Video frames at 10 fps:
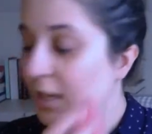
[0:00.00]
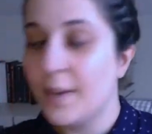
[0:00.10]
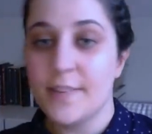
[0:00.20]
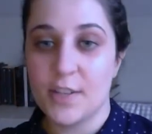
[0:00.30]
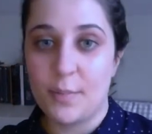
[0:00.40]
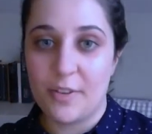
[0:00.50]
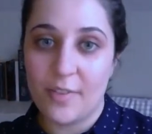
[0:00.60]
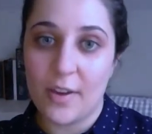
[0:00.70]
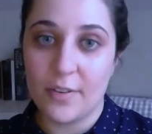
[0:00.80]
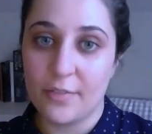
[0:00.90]
So my
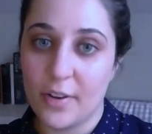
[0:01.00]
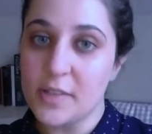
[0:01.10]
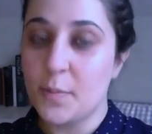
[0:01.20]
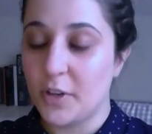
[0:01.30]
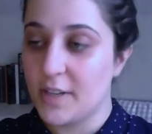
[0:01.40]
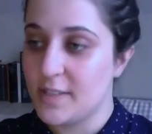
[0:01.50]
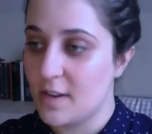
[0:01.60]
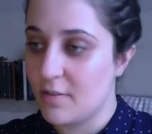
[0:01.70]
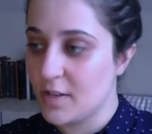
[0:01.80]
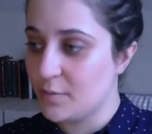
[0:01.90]
favourite first book in a
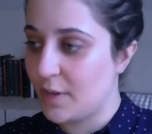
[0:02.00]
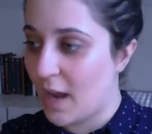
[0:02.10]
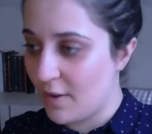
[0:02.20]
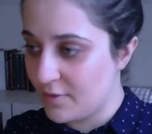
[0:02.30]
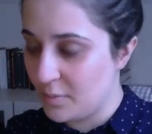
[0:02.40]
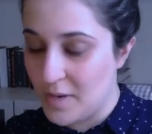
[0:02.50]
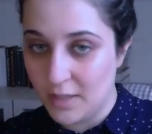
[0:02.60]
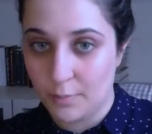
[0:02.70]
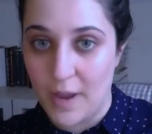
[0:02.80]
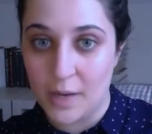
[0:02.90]
series would have to be
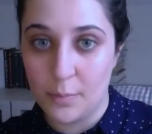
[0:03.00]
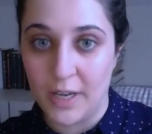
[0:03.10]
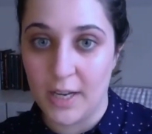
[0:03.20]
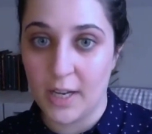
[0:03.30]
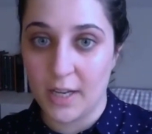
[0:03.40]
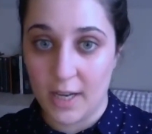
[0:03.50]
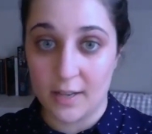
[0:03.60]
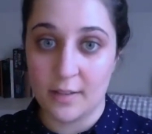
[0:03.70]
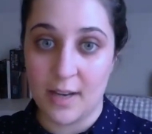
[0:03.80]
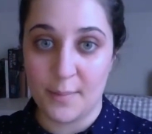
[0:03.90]
The Bad Beginning
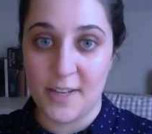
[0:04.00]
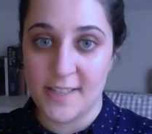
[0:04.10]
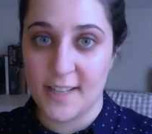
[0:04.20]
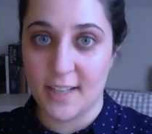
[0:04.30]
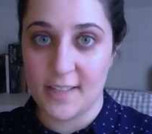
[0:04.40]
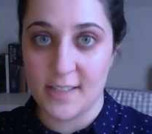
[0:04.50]
in the Lemony Snicket